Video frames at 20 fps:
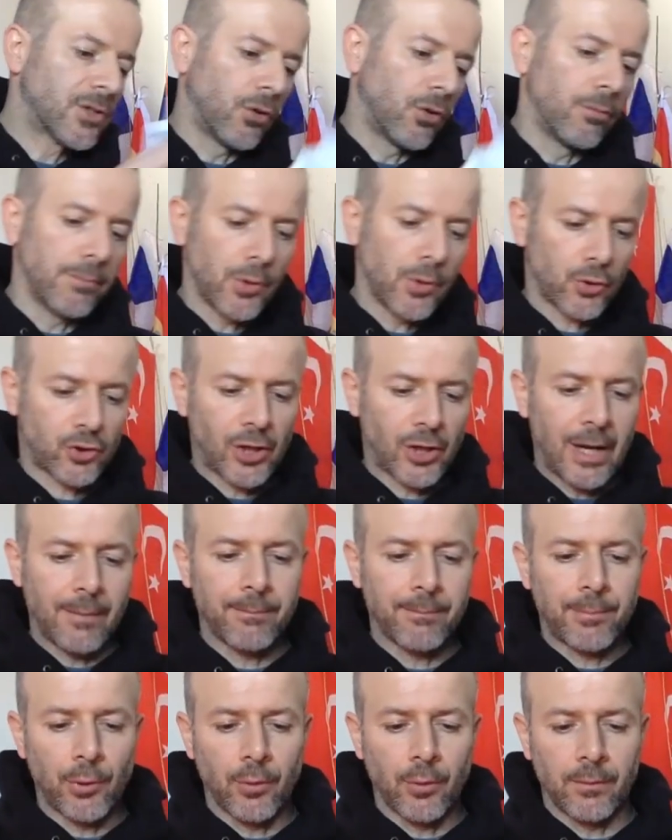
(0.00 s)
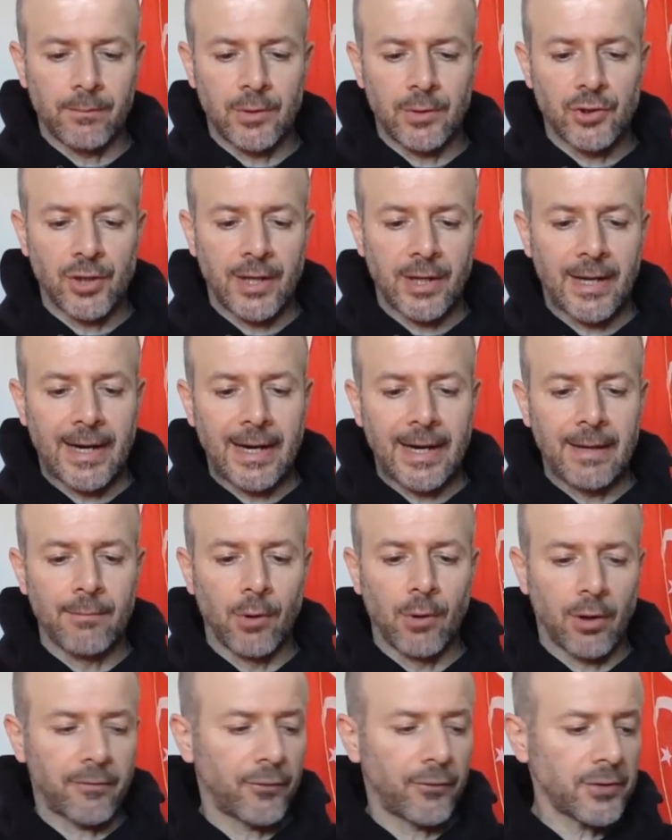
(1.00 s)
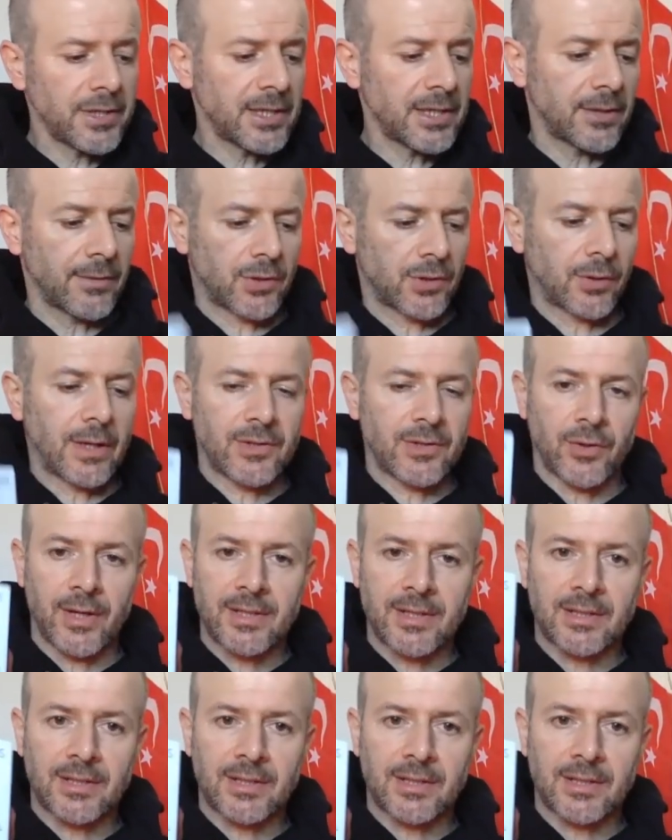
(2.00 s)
This is a Morphosis shampoo.